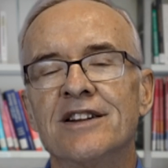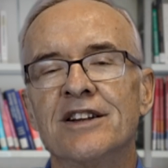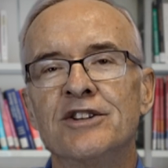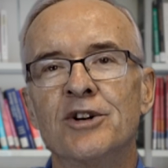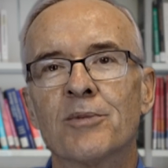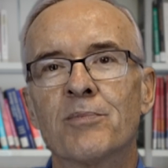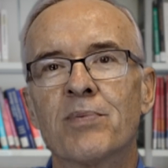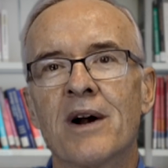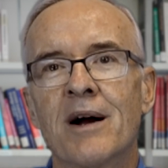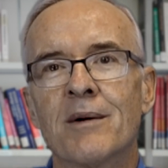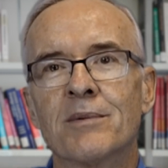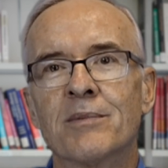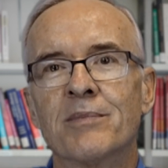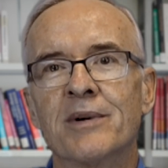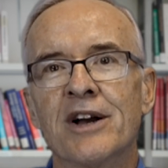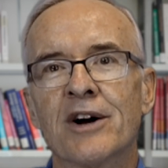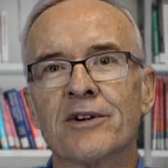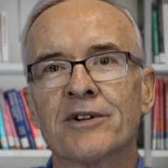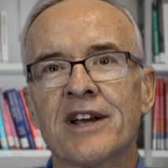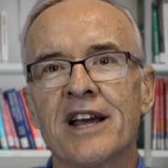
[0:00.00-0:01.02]
then you're
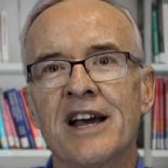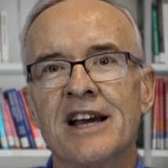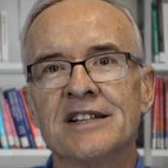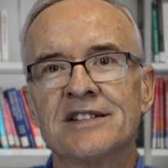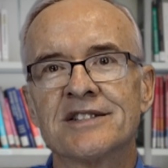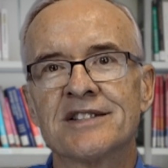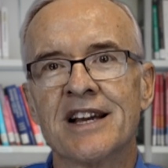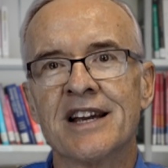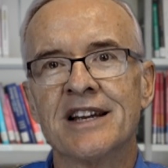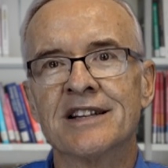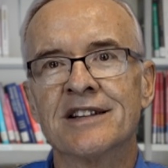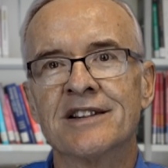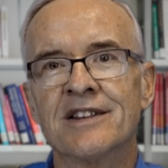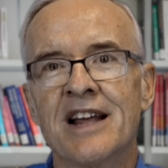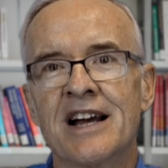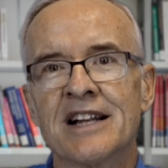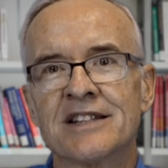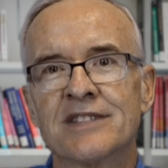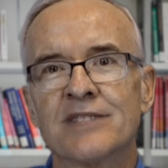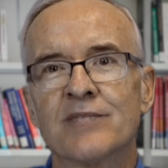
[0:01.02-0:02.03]
probably okay saying
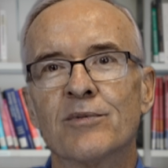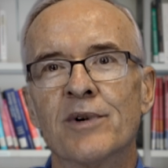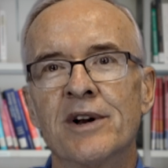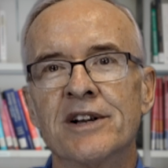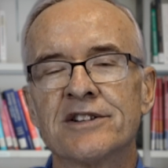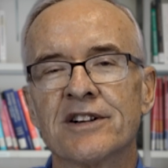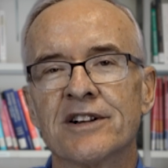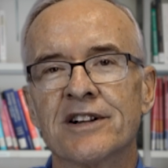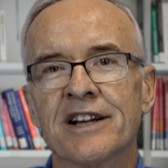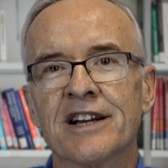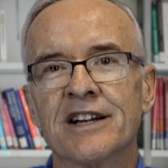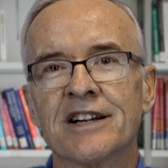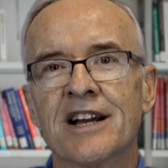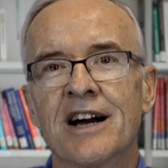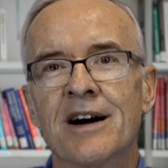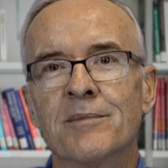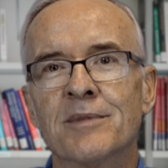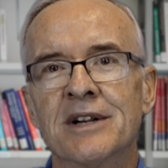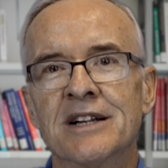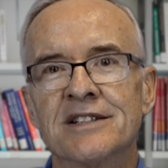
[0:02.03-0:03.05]
that's rental
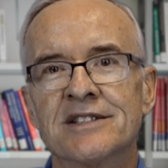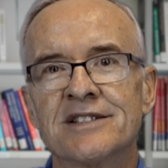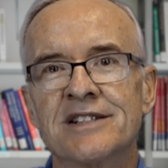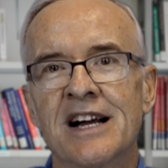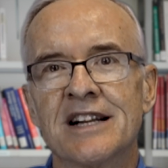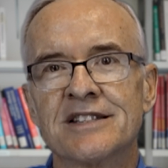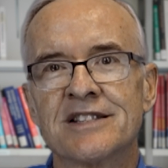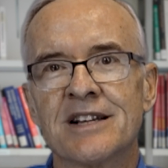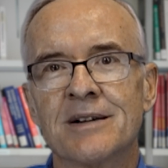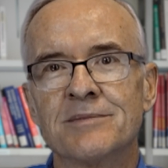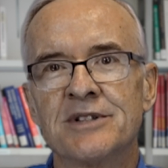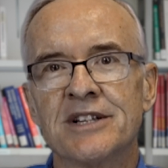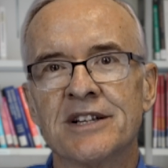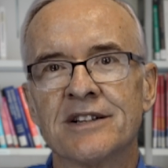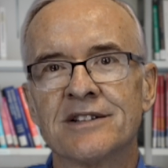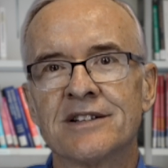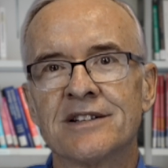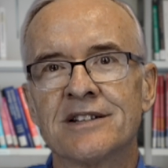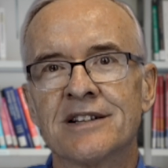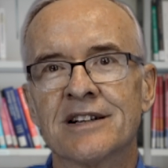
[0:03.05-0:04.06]
income and it's not
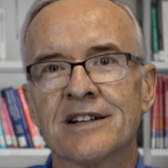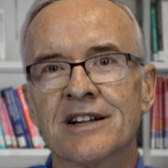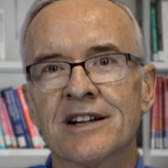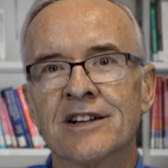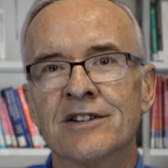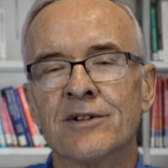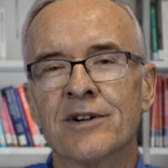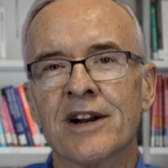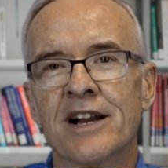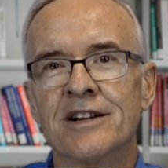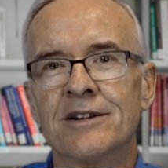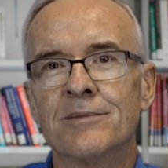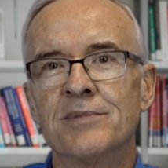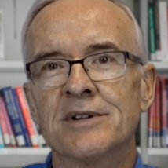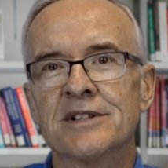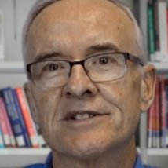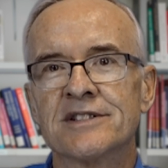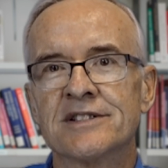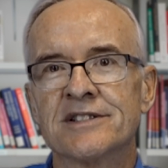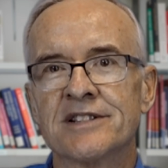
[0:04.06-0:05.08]
subject to unrelated
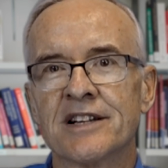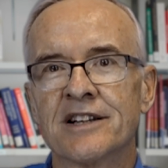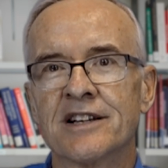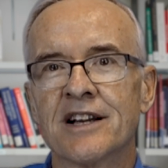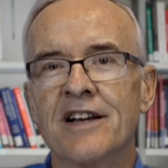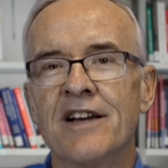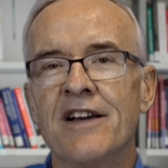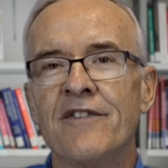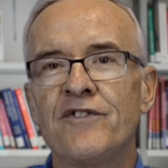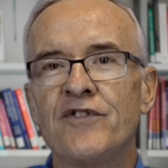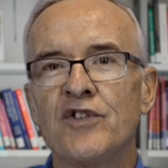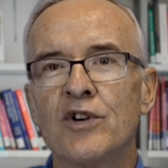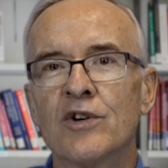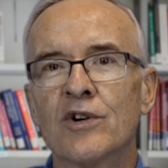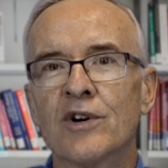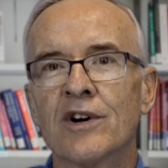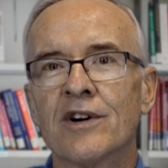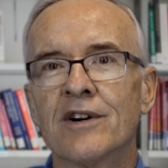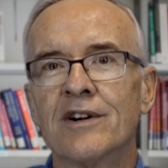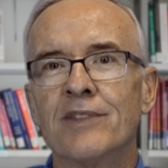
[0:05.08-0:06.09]
business income. If
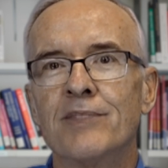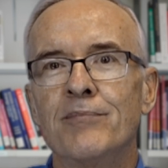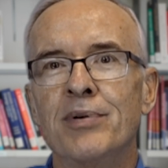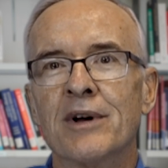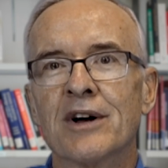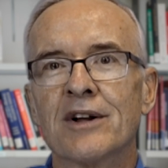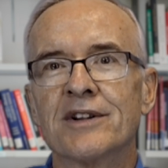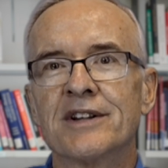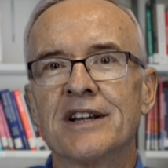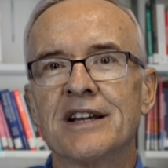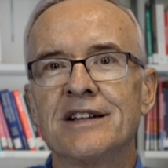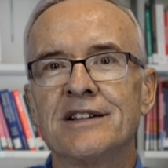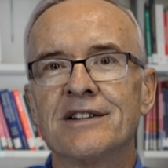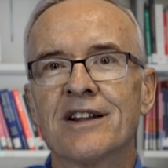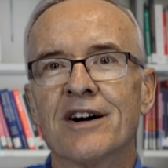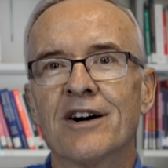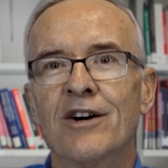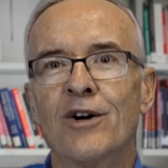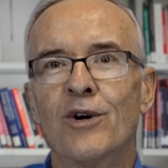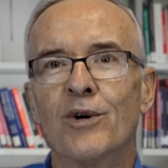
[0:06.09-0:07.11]
you're building
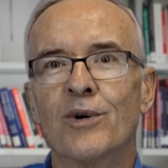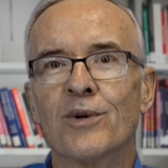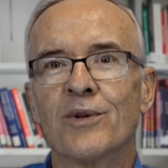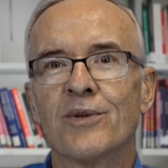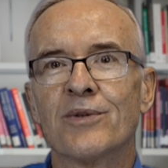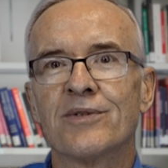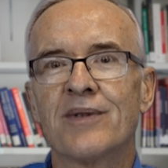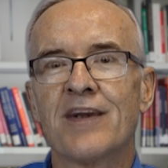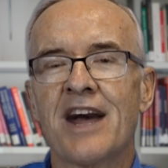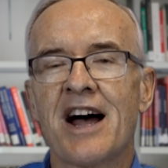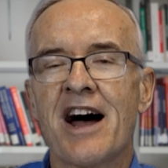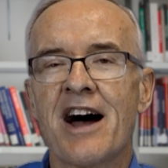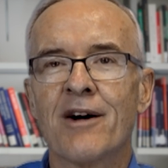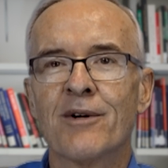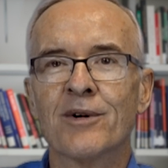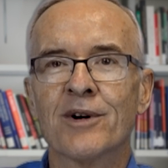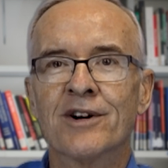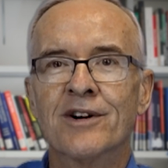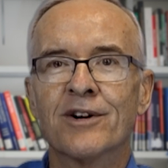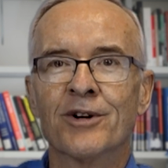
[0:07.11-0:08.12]
the whole
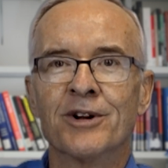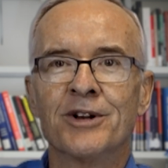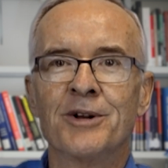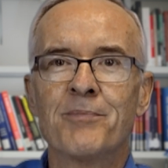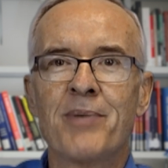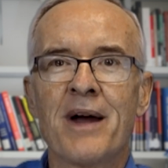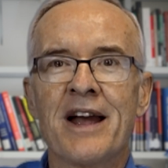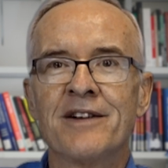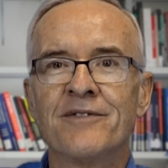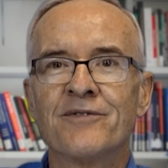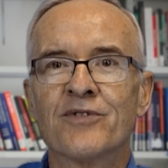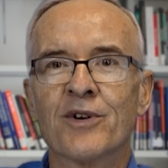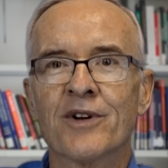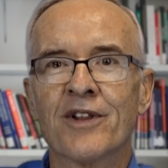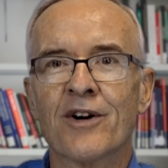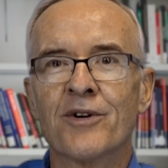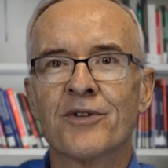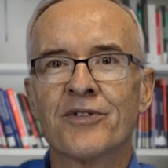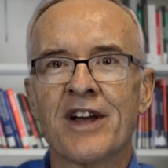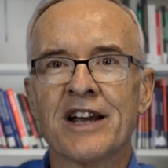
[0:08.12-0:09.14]
tower or you paid for
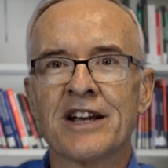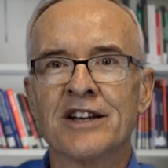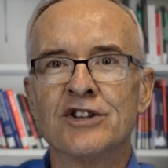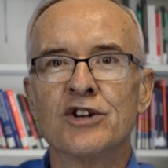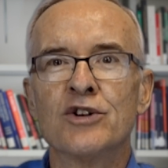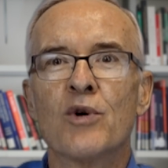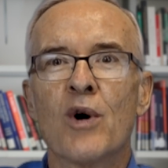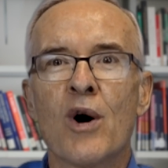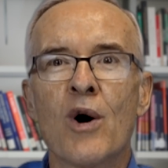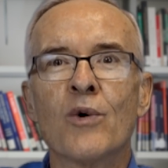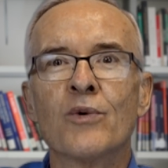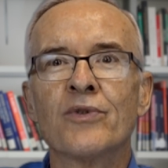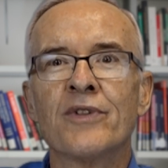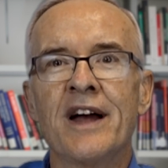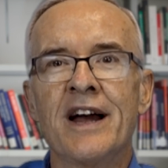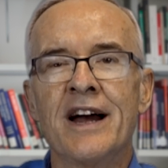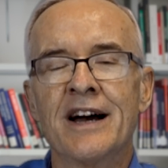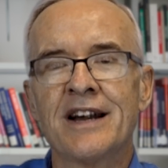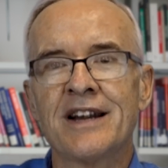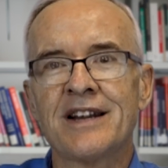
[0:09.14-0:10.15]
the whole thing and you own
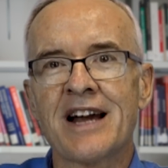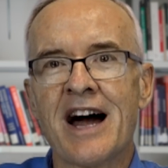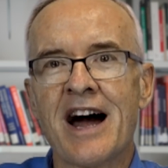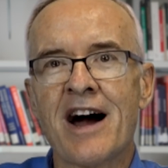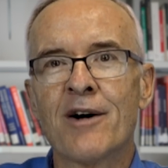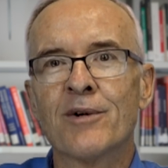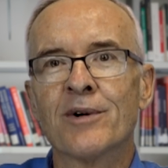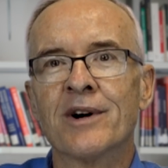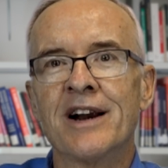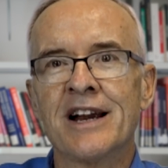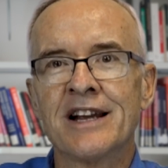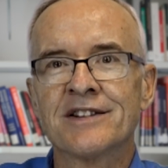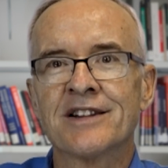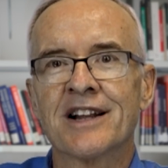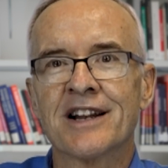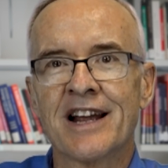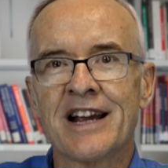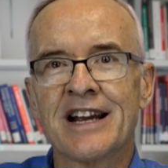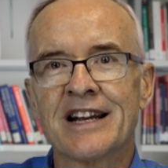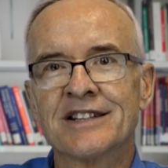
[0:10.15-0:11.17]
that tower and
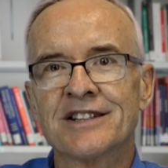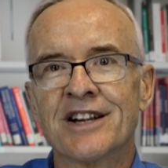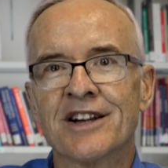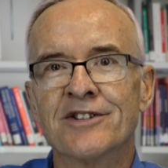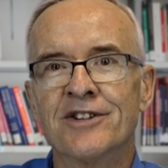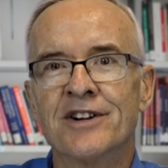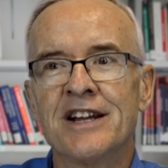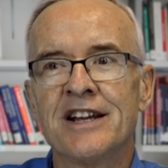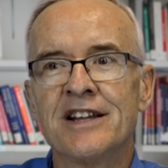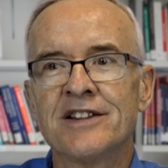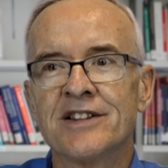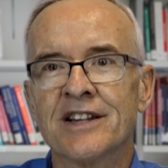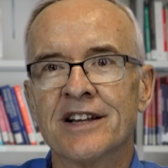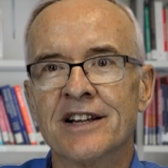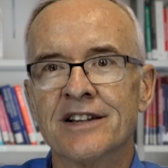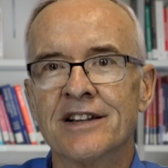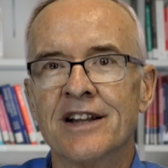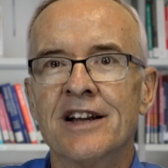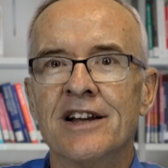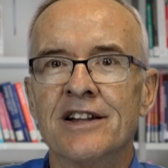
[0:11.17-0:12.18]
the land underneath
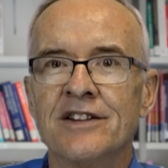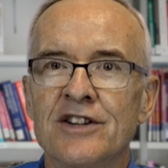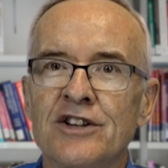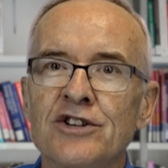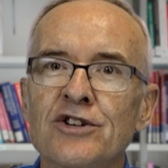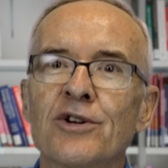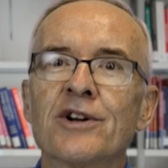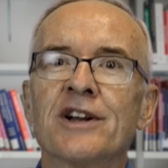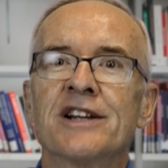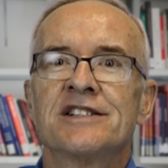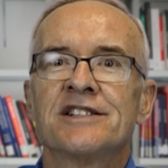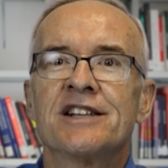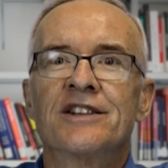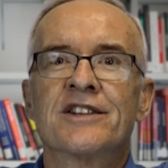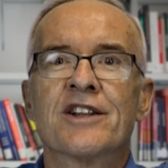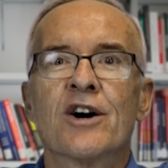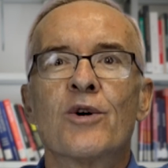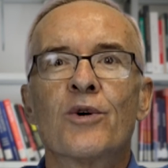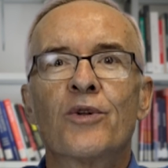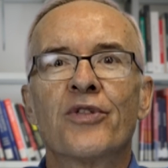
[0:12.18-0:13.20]
it, then you're leasing
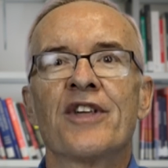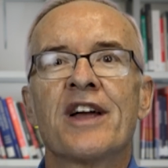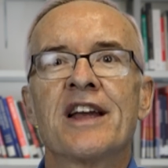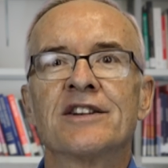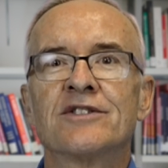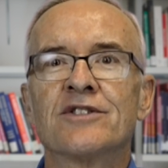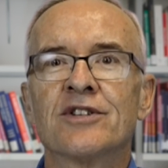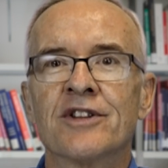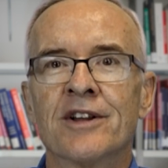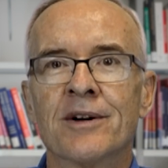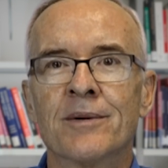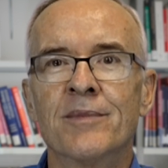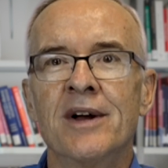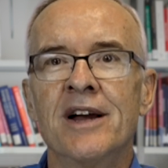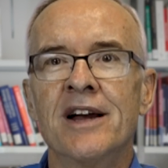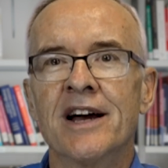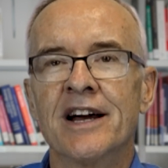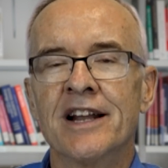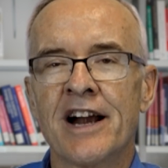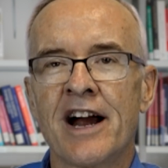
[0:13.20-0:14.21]
the whole thing to them,
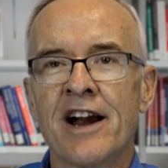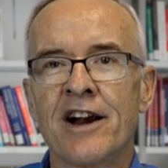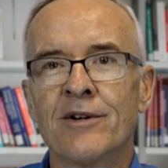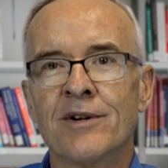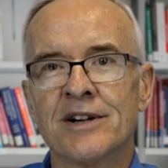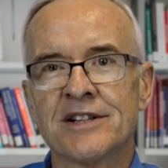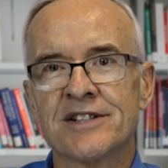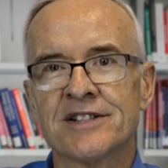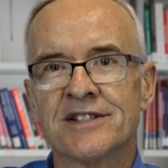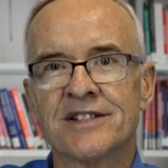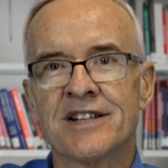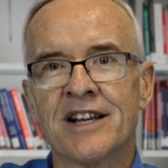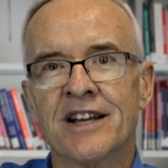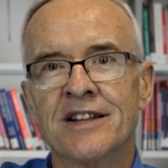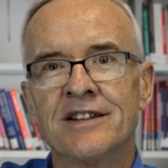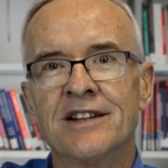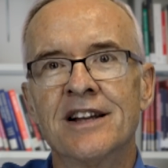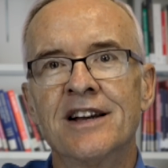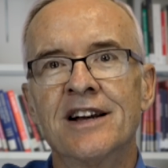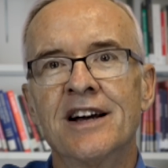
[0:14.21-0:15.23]
and IRS has
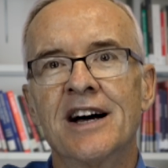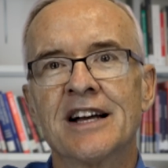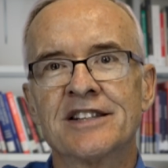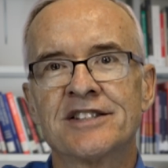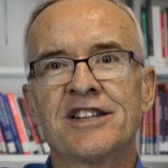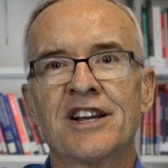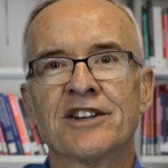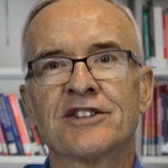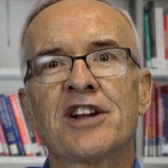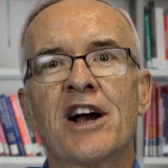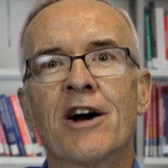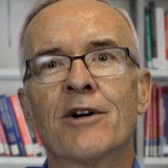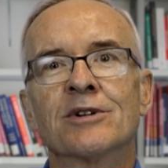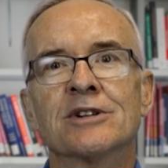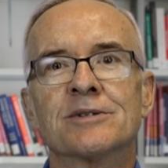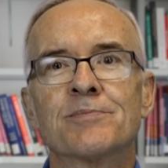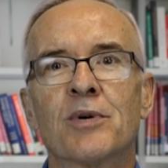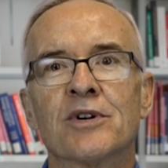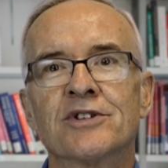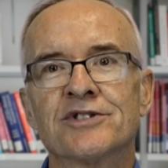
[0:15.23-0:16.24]
said a cell tower
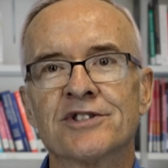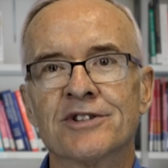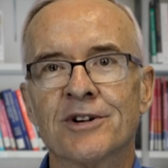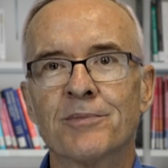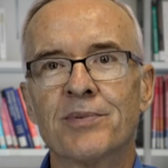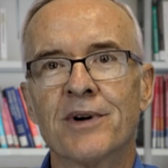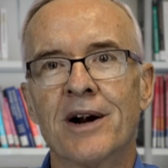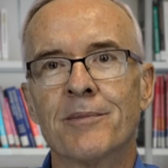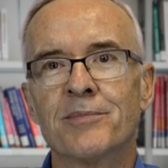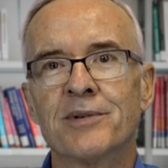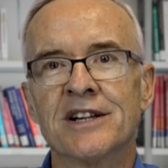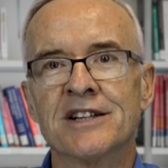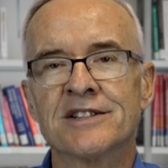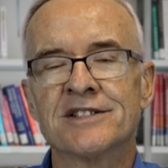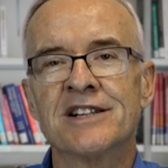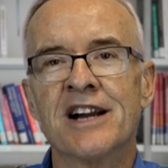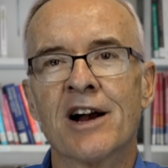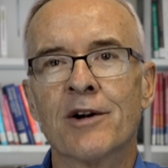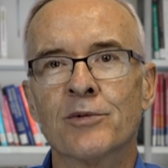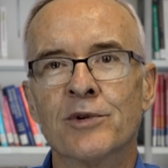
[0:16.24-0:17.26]
is personal property,
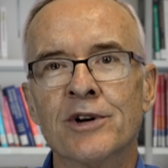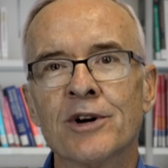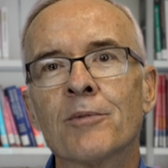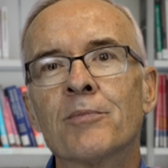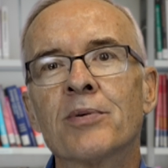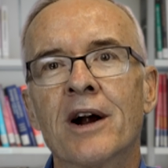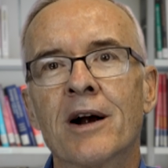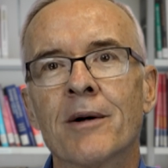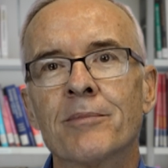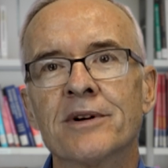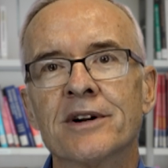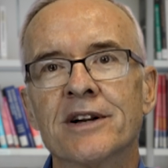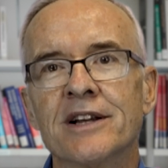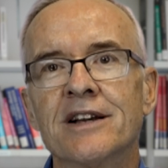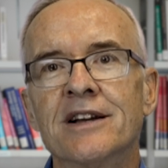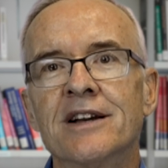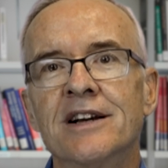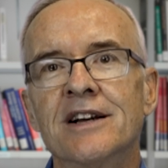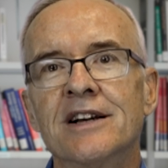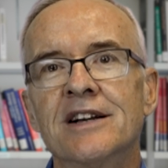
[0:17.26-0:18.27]
it's not real property.